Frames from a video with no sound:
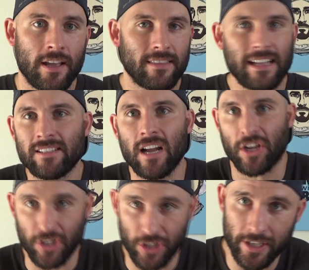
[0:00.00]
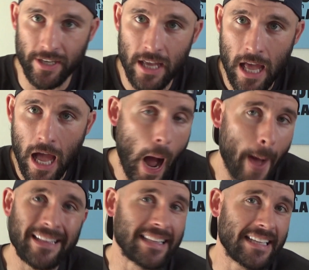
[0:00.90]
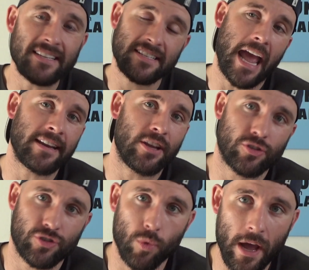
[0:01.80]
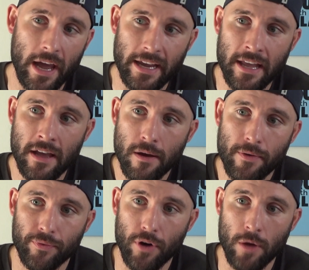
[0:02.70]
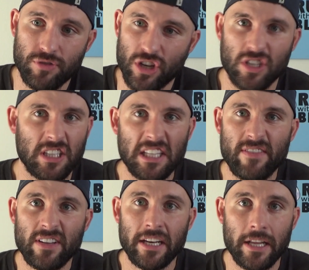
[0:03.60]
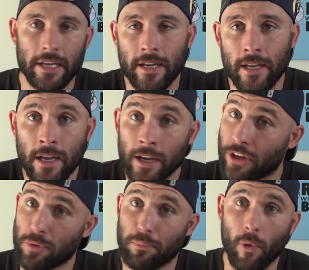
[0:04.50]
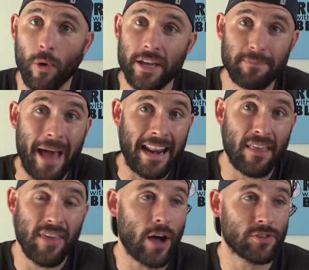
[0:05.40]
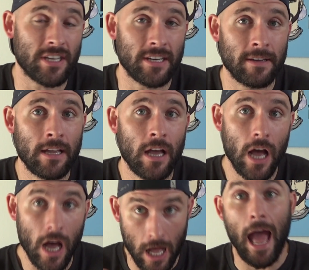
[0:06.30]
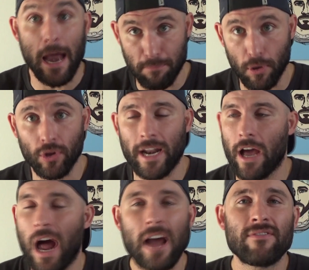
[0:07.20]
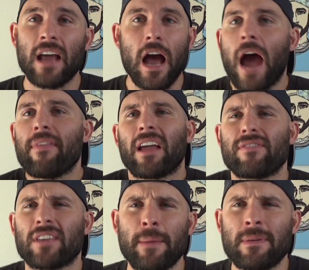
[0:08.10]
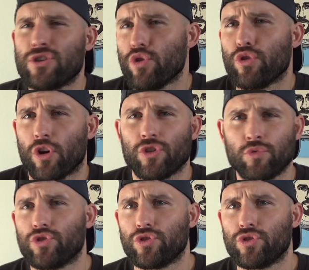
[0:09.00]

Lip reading: That's not good. I'm at least 10 years away from just leaving it in. Because your boy is batting 1,000 at pulling out. I think I've came in 2 girls